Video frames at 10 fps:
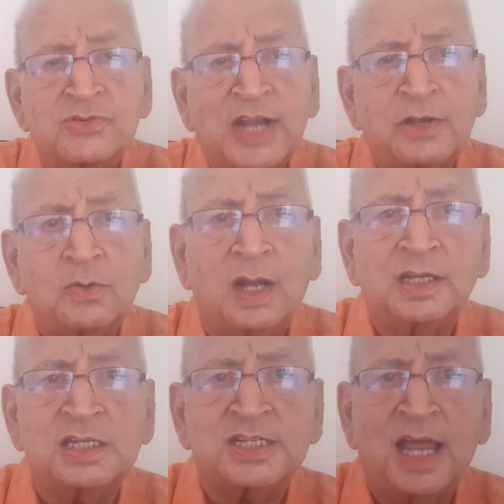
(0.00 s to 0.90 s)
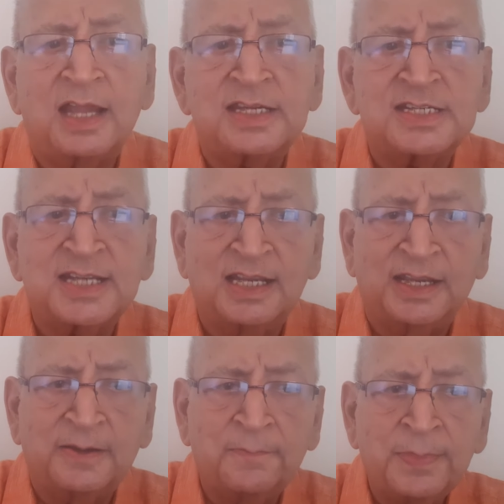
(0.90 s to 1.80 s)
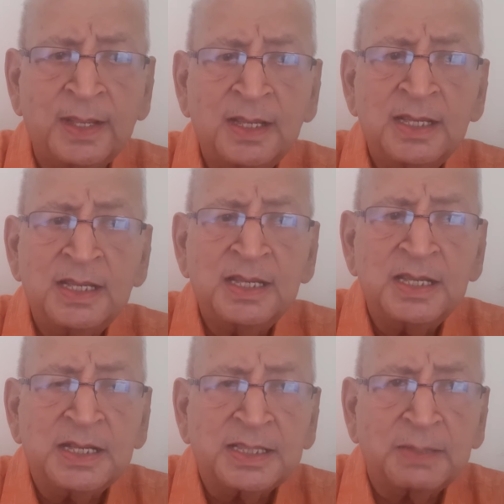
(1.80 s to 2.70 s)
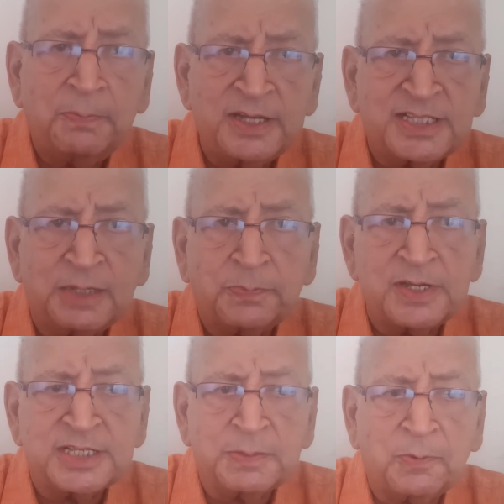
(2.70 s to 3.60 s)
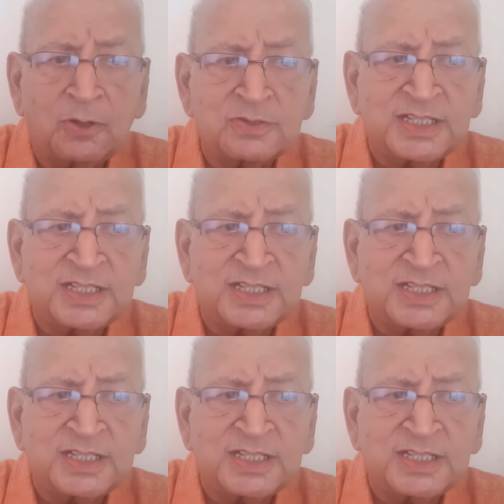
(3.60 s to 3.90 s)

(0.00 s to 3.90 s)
try to understand selling. The basic principle of